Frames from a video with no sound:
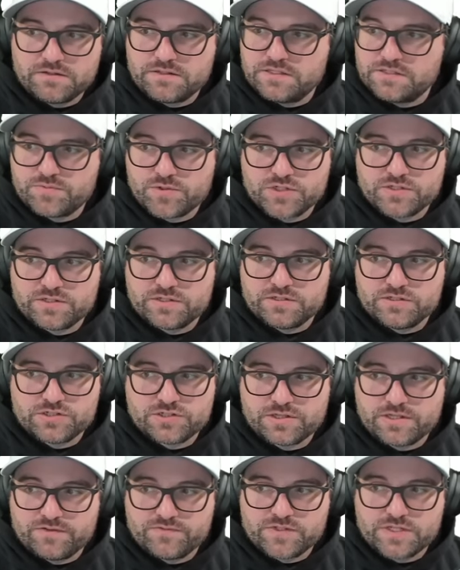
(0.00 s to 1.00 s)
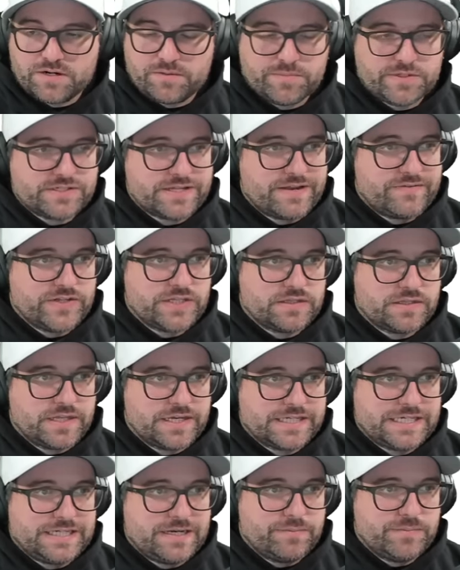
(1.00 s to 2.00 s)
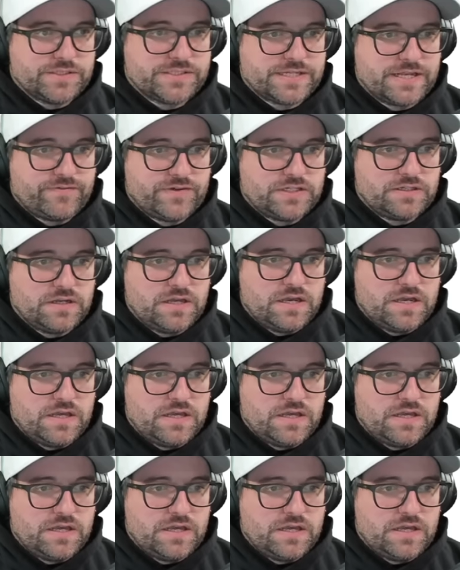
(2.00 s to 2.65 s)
this person just loves the number seven. Lucky number seven.